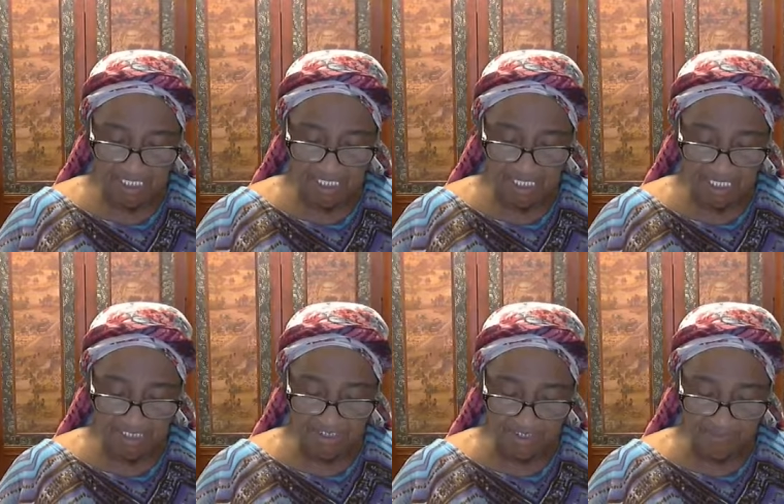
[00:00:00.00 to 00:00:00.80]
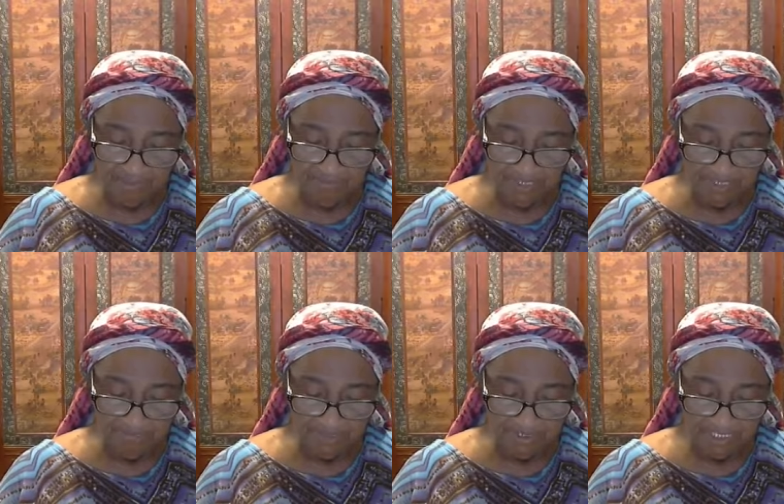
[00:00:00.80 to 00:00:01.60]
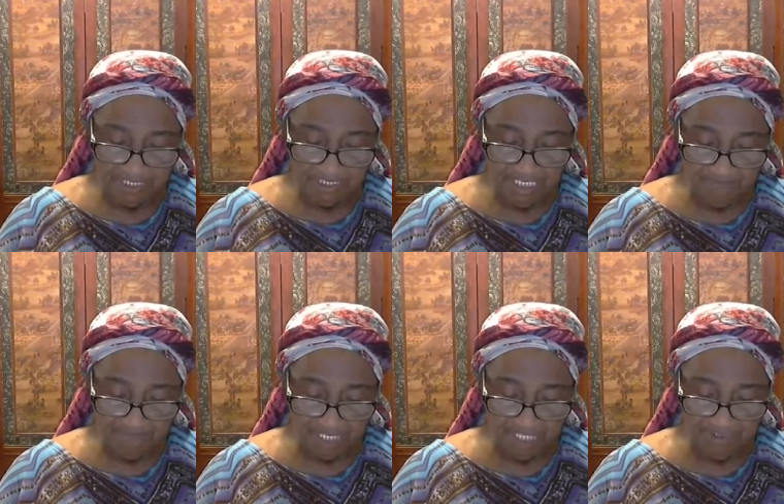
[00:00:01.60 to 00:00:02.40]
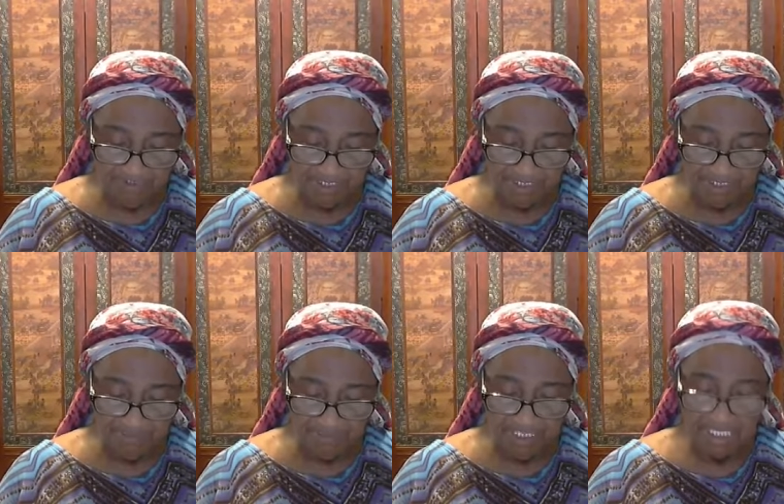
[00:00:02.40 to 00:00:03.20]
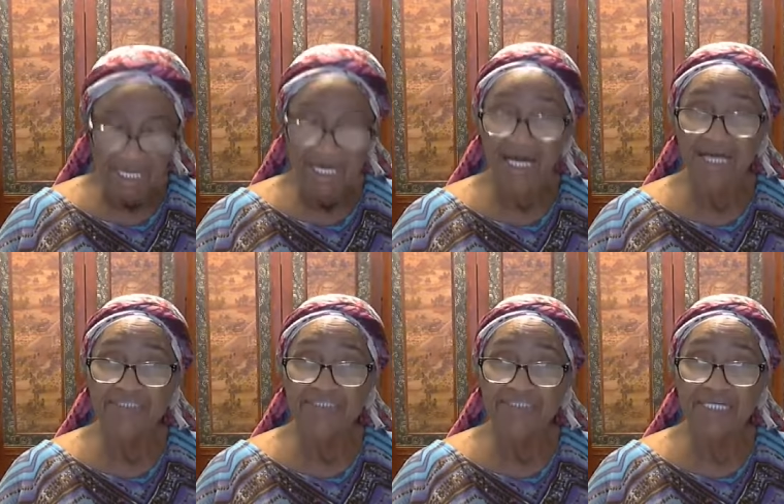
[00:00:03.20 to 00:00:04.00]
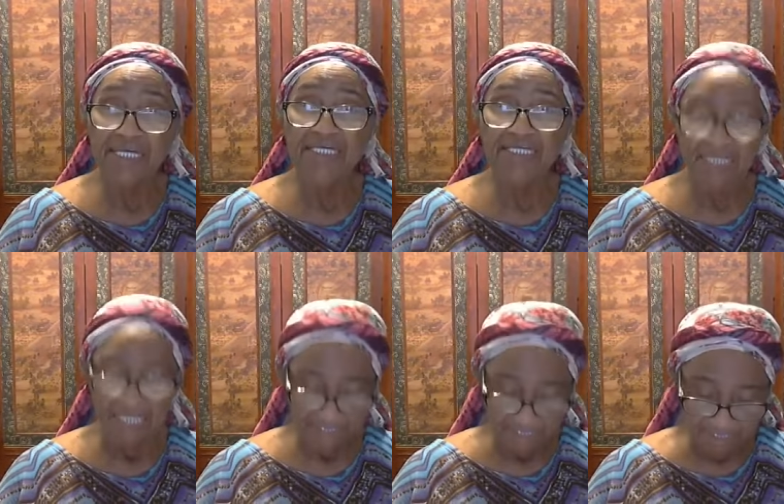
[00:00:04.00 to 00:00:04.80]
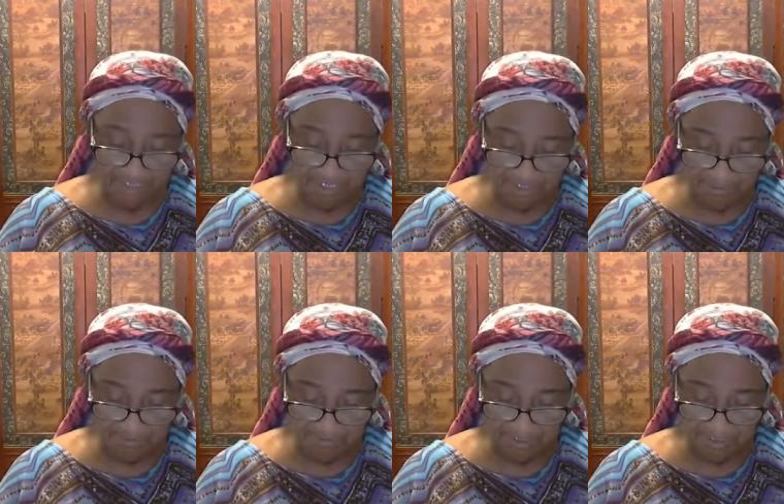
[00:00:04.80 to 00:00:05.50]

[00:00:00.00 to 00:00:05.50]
unto the people that followed him, I say unto you,